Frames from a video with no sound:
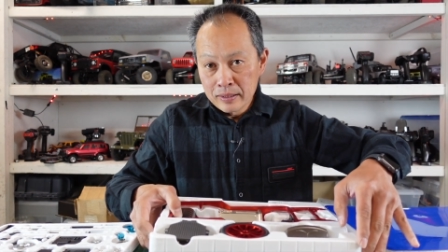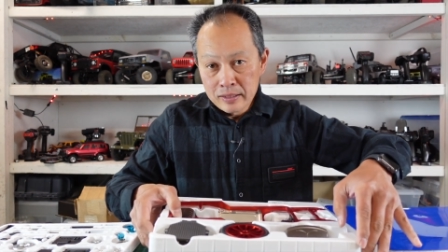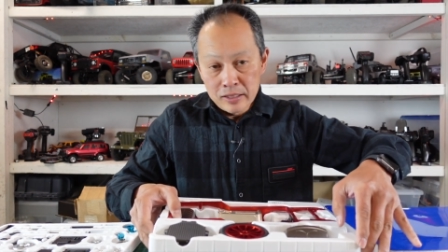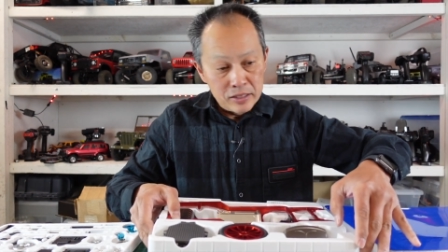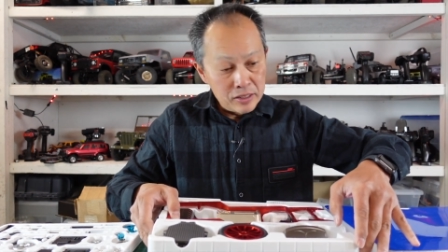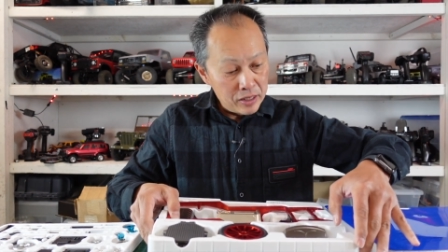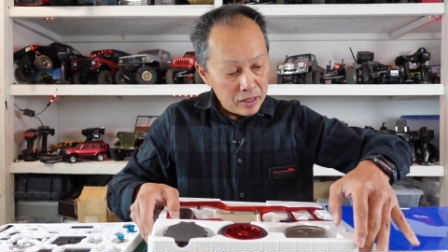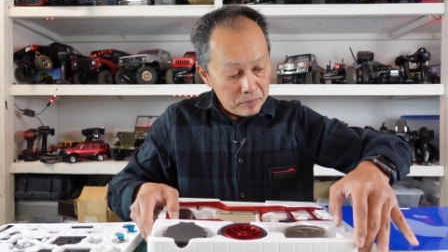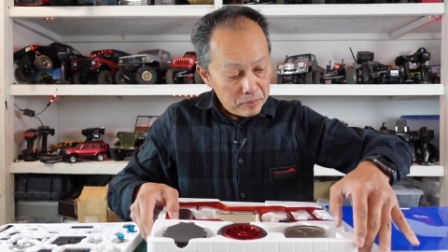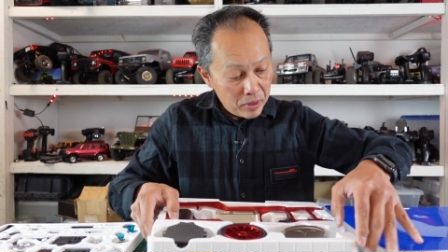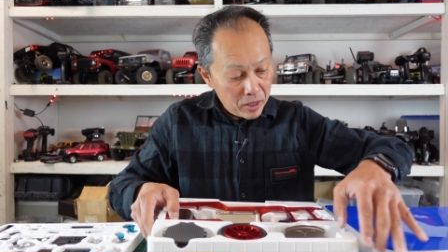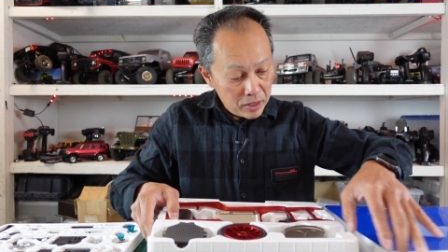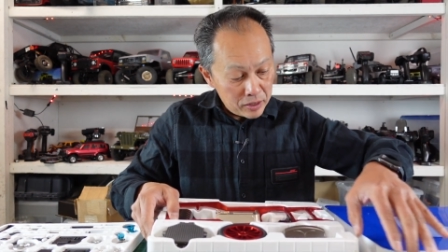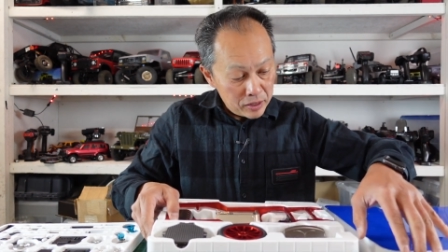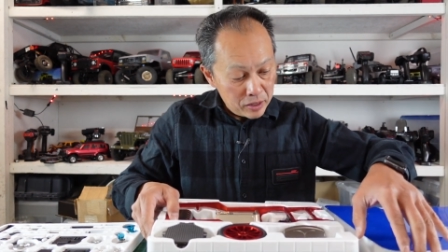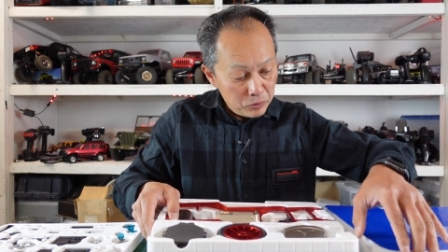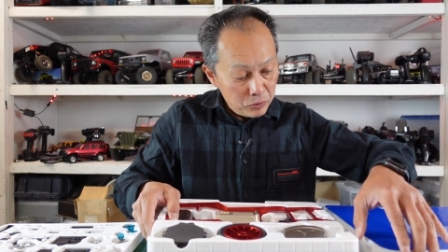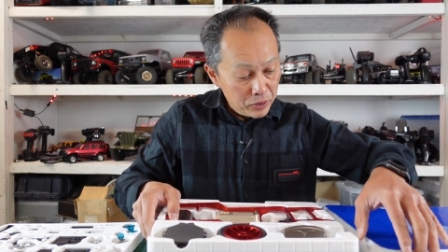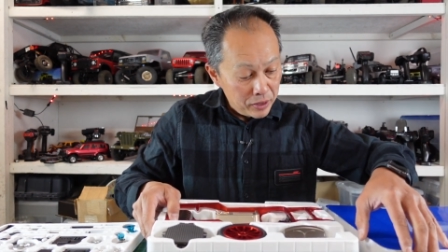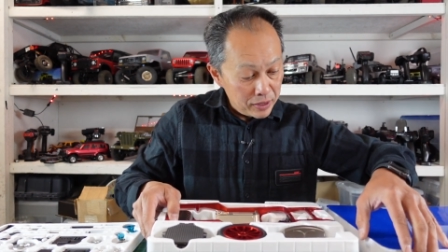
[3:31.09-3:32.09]
Just an
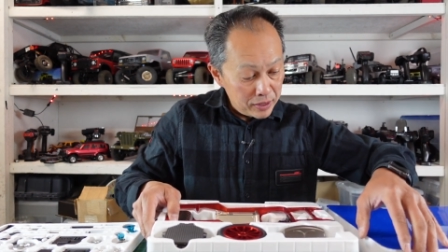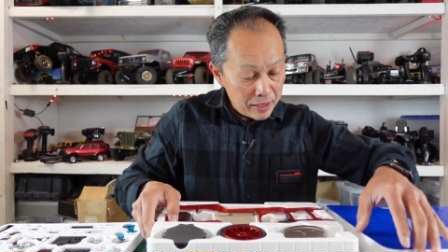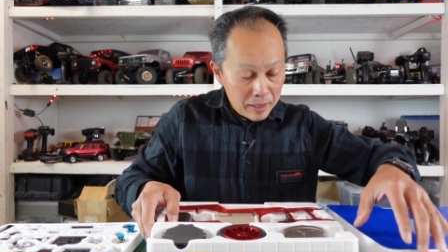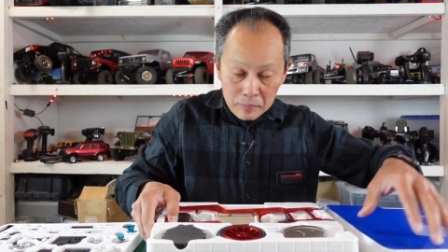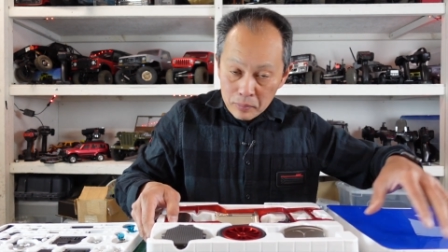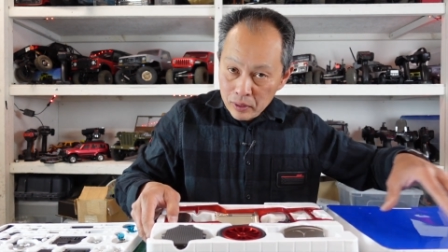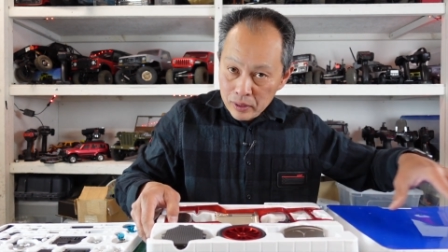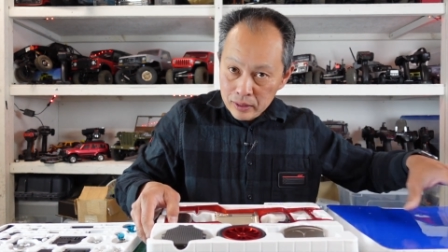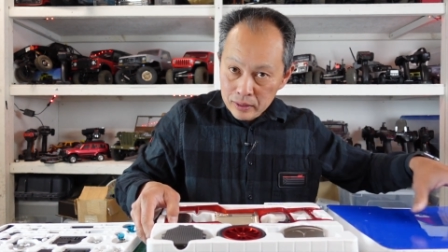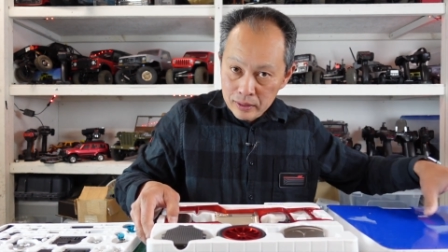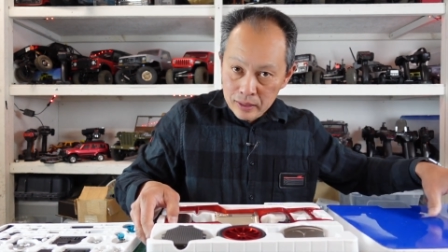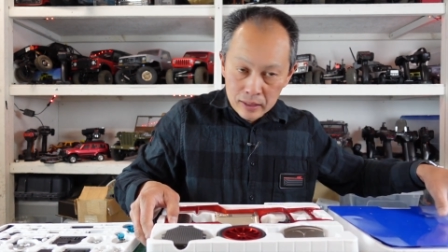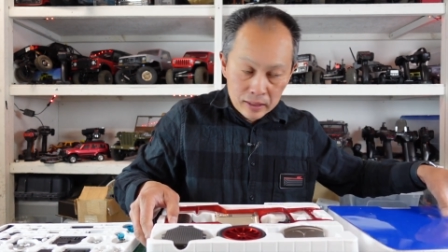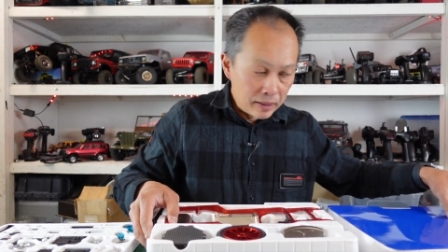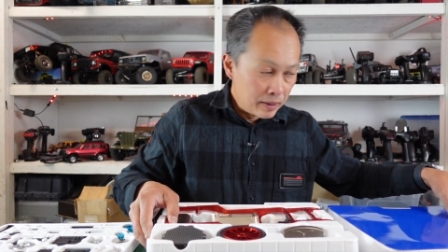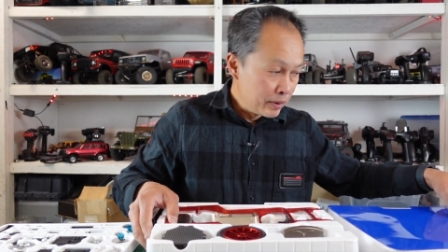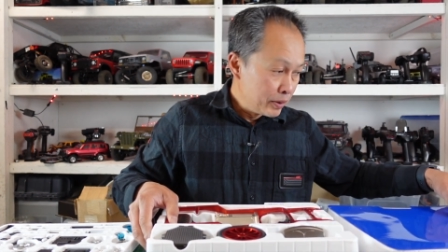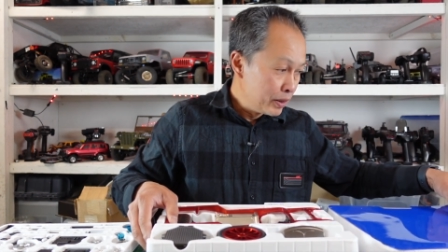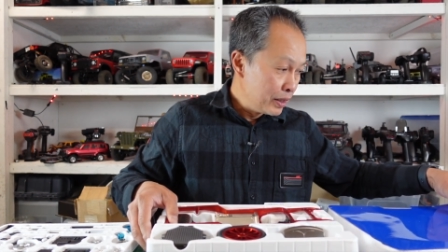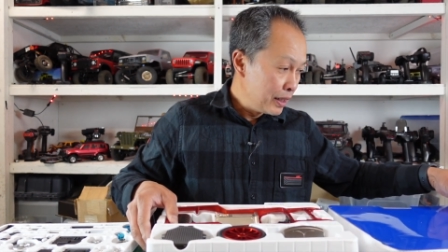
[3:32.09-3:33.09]
unboxing, we'll assemble it,
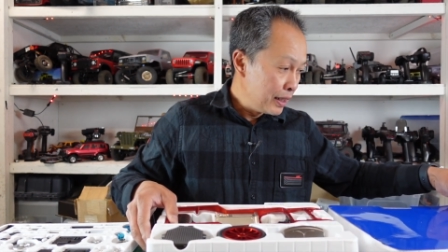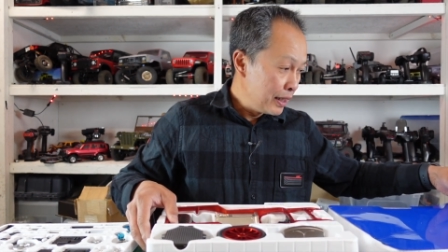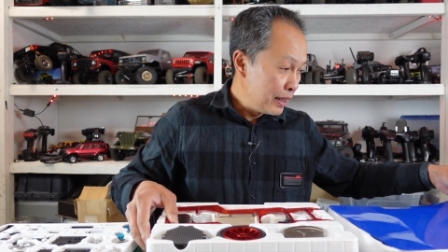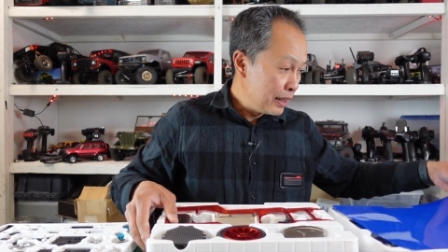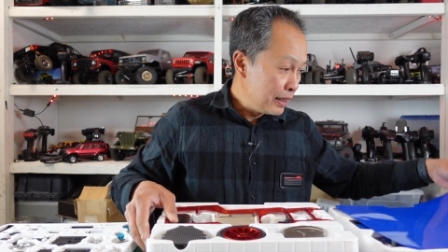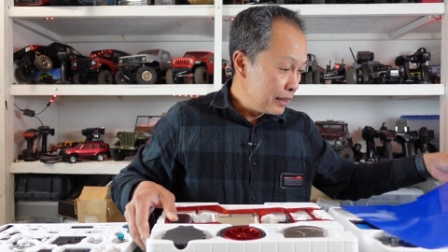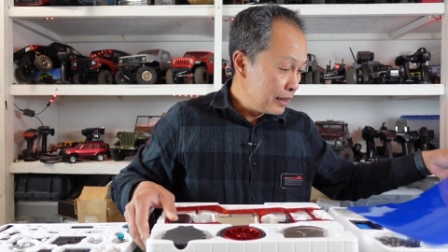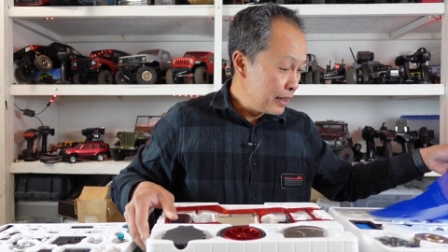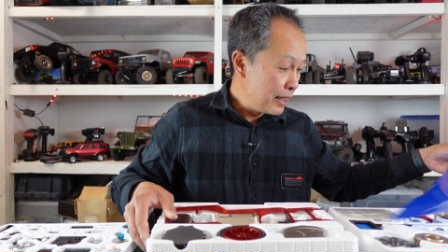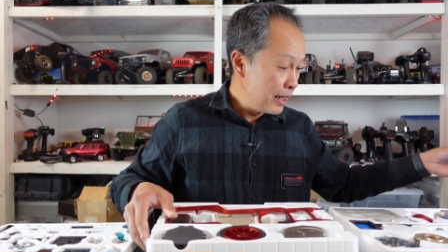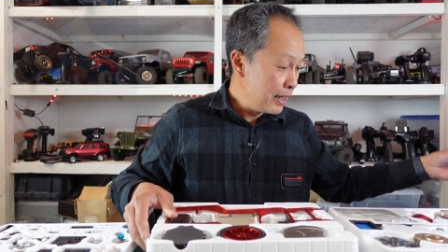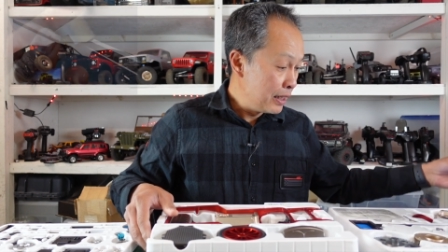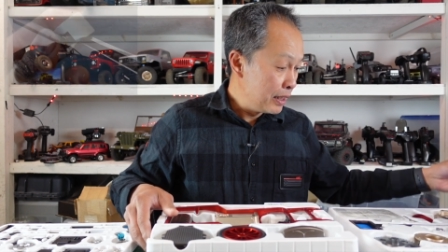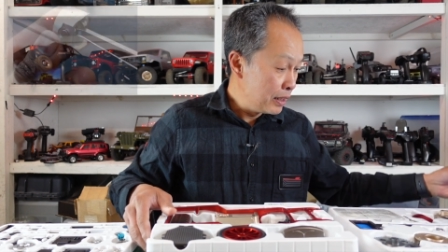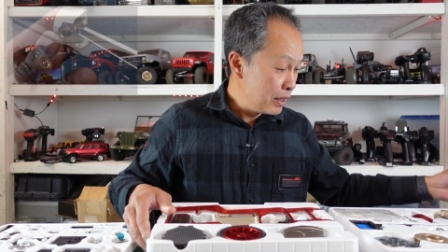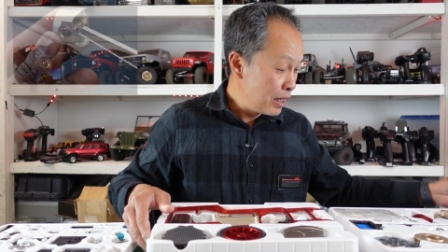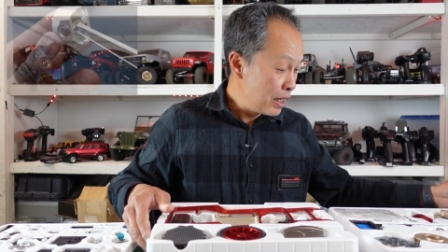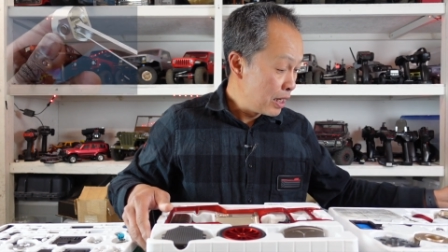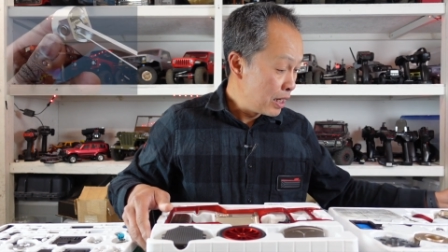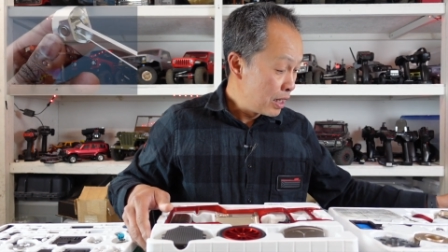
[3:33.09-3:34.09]
and
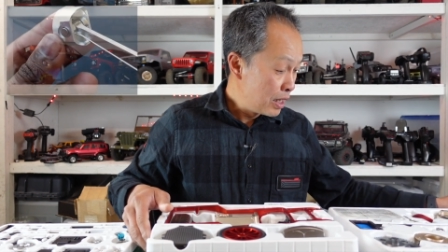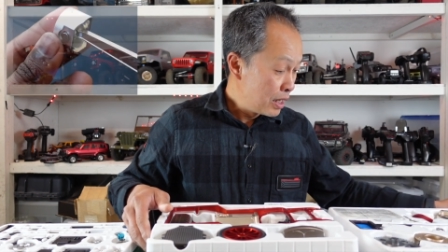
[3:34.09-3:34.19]
then